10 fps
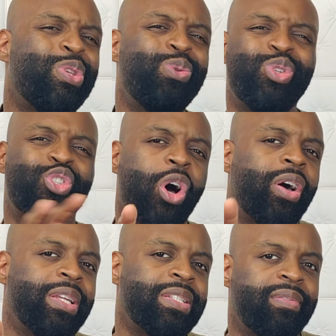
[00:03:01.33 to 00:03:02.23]
you saw
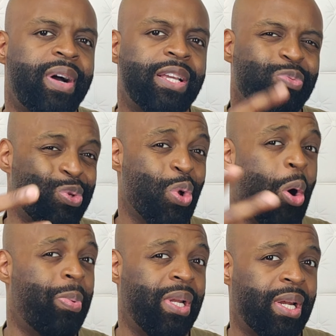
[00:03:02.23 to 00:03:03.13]
this device, when you
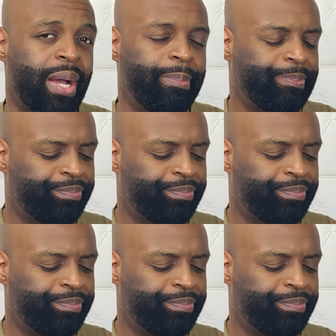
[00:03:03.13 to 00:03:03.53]
opened it up?